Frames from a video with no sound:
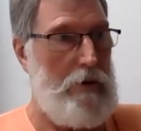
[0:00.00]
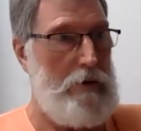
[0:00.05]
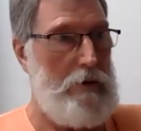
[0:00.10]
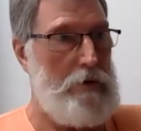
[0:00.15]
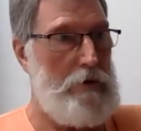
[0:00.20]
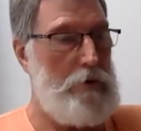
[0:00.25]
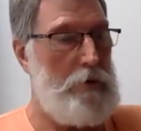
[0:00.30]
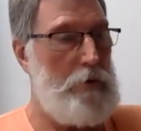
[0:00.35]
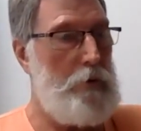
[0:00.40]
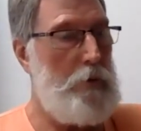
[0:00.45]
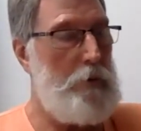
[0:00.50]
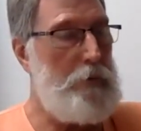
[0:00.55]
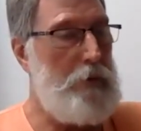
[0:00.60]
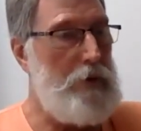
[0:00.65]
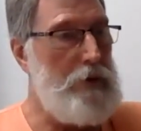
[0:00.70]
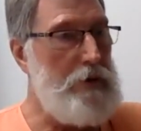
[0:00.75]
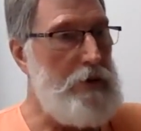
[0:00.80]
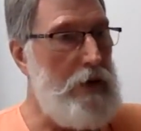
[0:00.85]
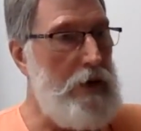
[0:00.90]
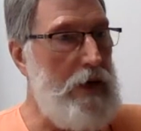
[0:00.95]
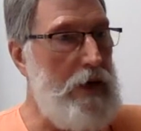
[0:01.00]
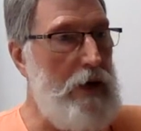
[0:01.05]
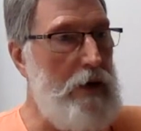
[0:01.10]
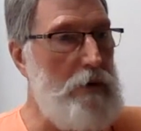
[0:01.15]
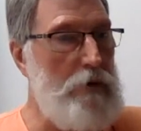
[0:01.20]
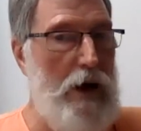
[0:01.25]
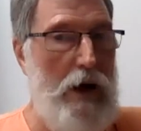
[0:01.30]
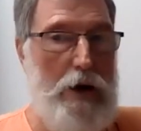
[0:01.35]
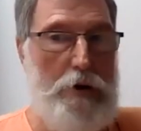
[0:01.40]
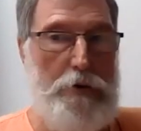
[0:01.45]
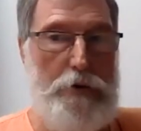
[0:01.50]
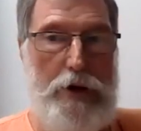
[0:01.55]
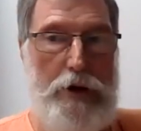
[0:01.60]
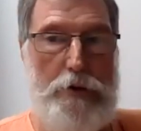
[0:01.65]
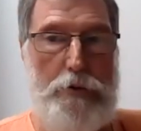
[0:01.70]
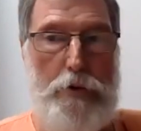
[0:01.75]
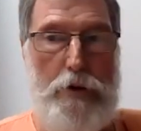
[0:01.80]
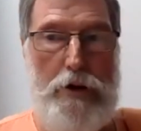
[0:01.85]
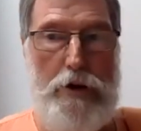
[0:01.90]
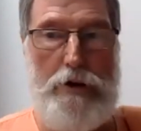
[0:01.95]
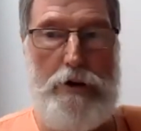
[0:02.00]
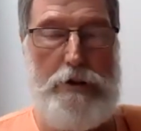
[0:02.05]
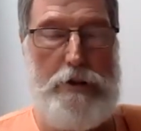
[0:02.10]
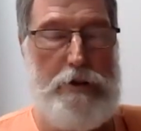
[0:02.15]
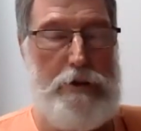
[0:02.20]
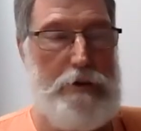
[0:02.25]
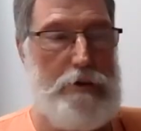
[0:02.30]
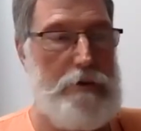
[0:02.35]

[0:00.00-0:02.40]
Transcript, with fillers: So they were puzzling out how that works.